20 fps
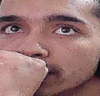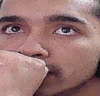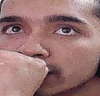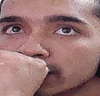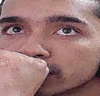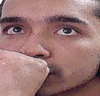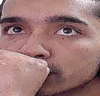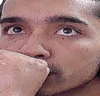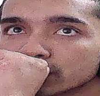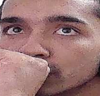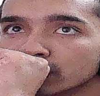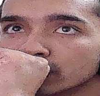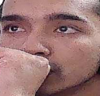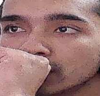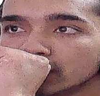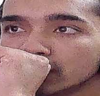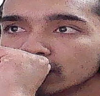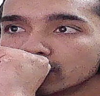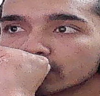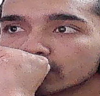So
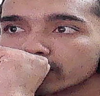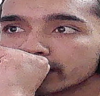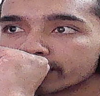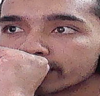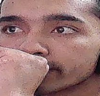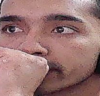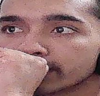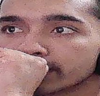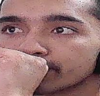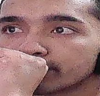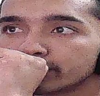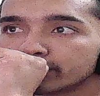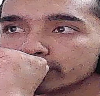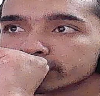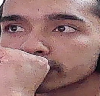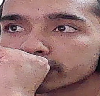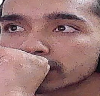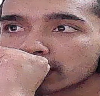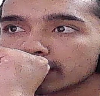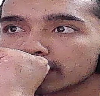whenever the push
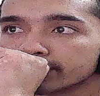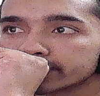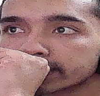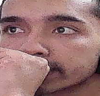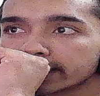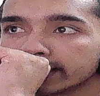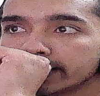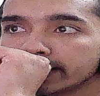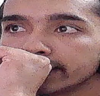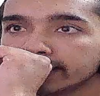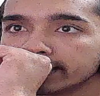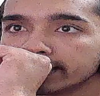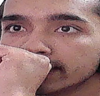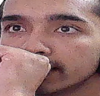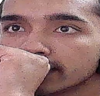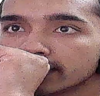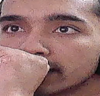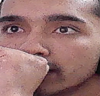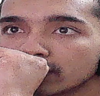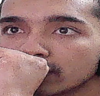comes in,
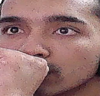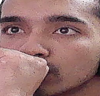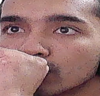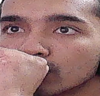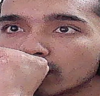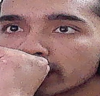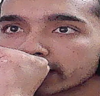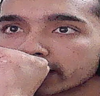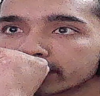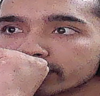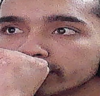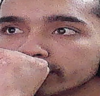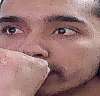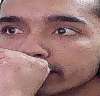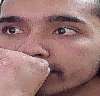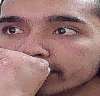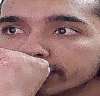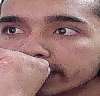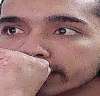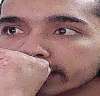what we'll do
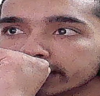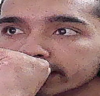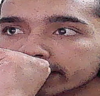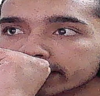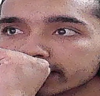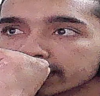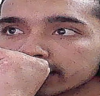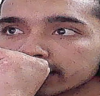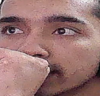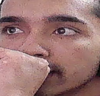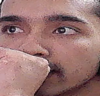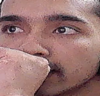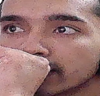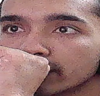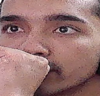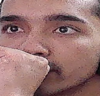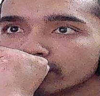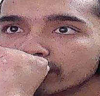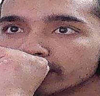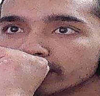is
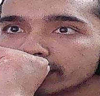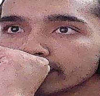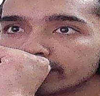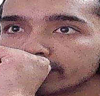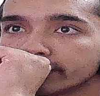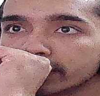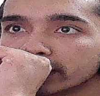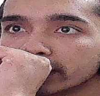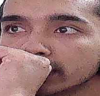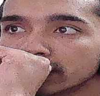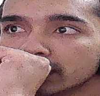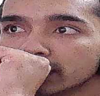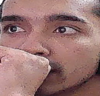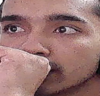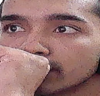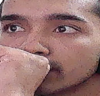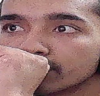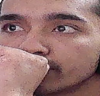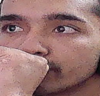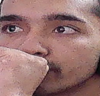we will
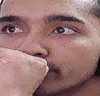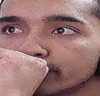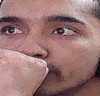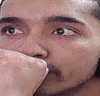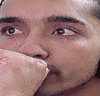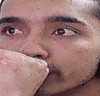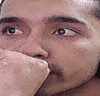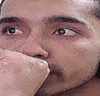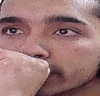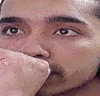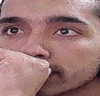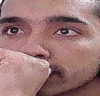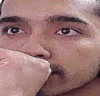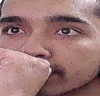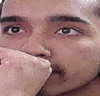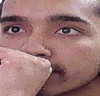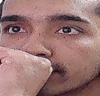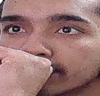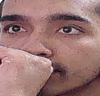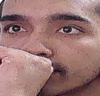push
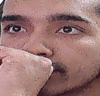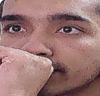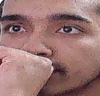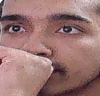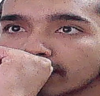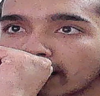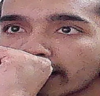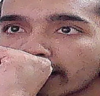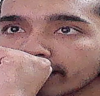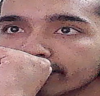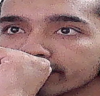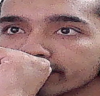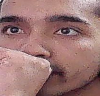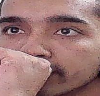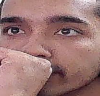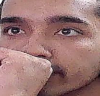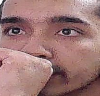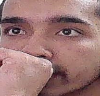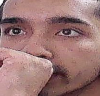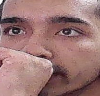5
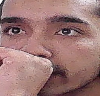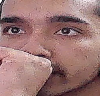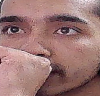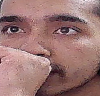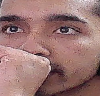over here.